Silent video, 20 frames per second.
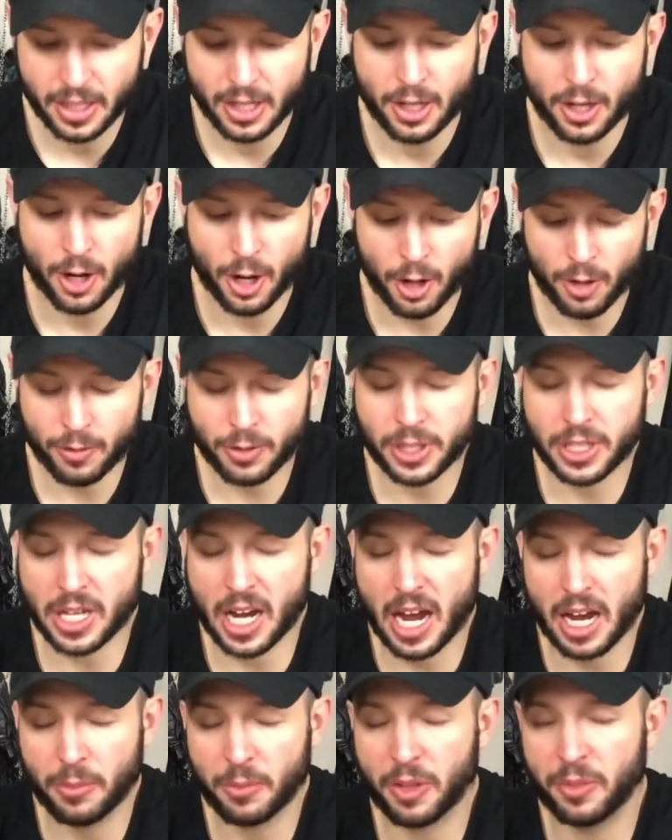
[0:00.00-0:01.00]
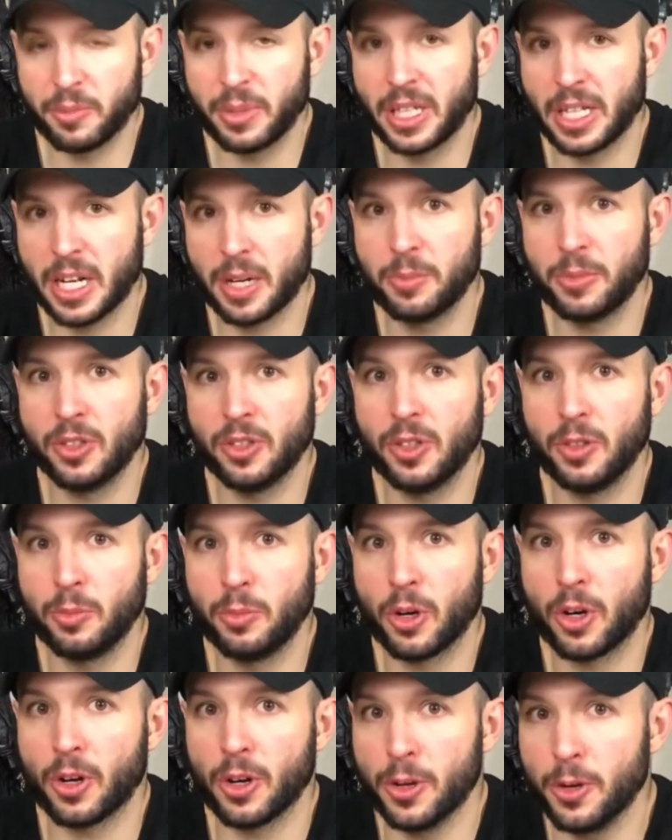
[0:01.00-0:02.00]
Over time, I've become a little
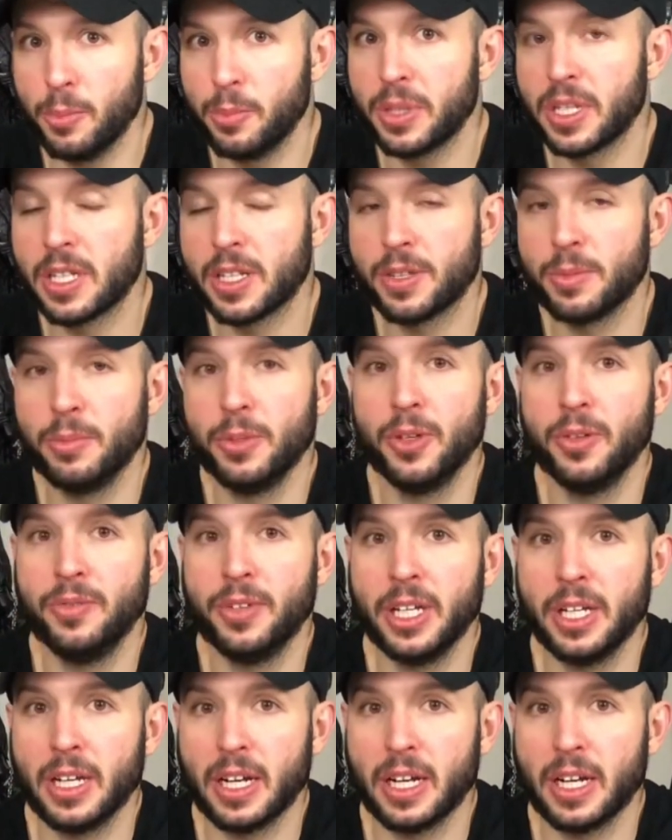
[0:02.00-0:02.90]
more open to the movie.